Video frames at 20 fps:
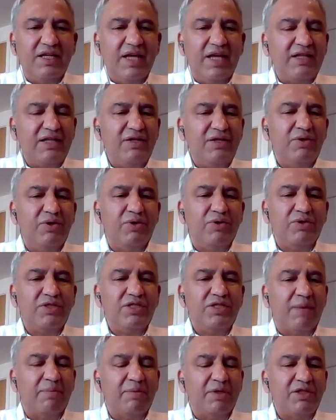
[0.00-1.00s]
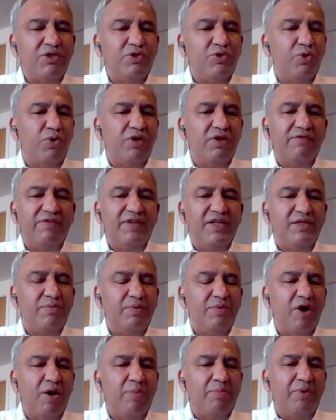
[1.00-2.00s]
Yet you go to some of the geographies
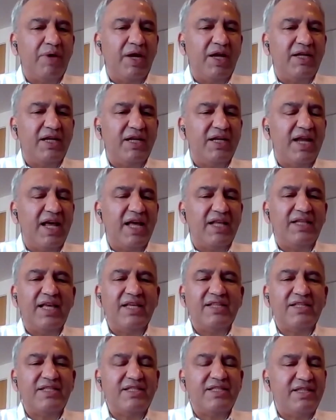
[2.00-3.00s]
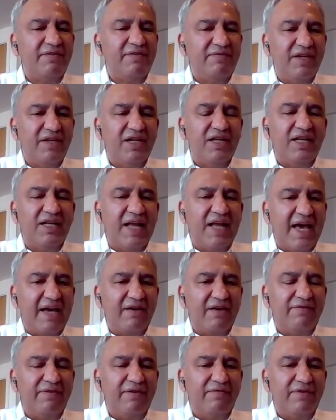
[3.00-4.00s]
we operate in and there's a severe
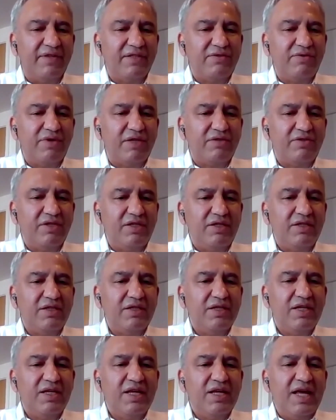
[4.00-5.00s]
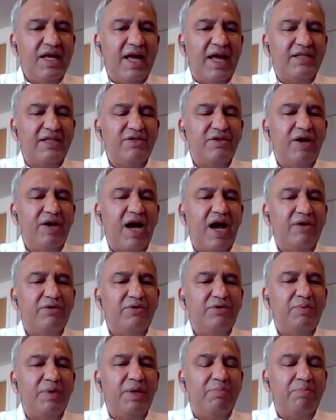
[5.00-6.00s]
lack of infrastructure. And so how
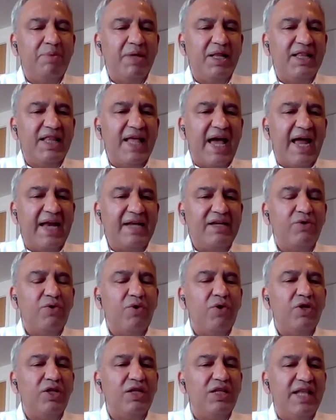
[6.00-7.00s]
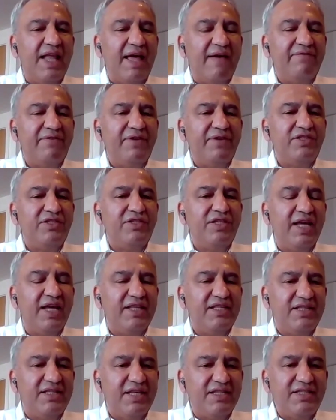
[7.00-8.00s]
do we build that or leverage the
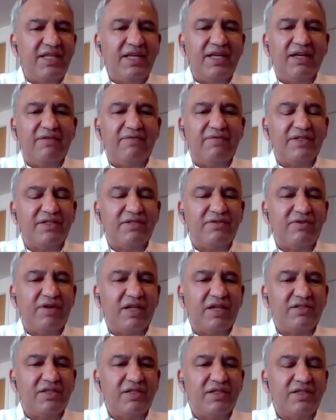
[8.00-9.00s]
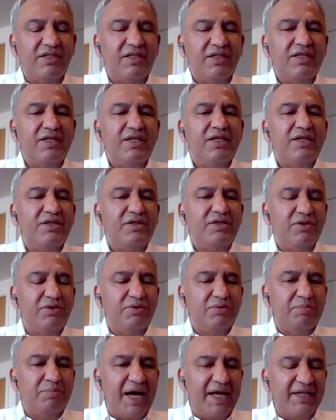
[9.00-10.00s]
existing infrastructure
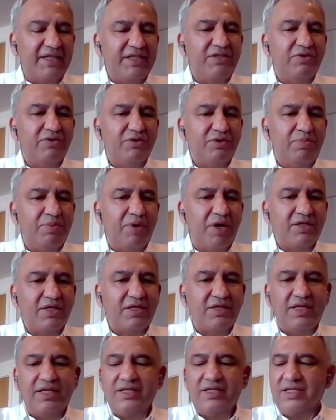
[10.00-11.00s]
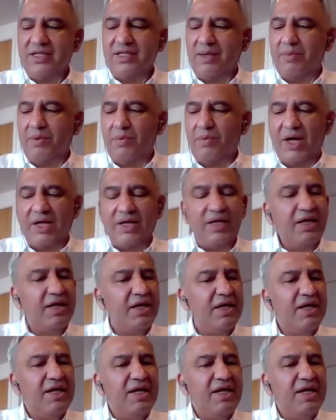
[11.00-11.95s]
to manage those processes? Number one.